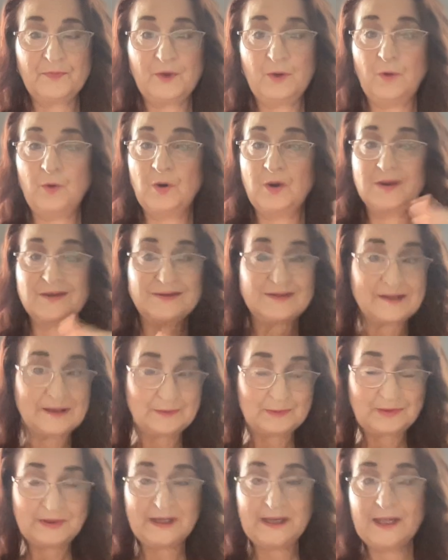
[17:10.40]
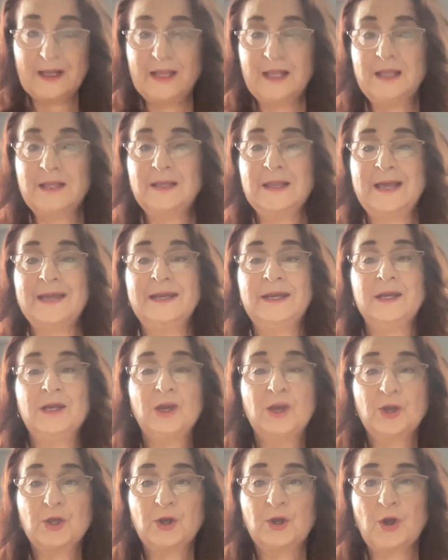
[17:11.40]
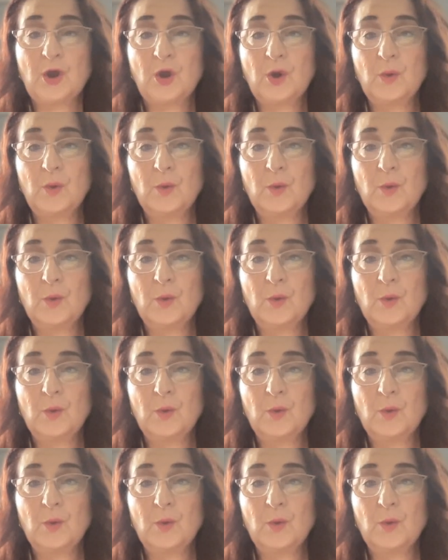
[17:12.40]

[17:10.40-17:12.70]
or simply letting go.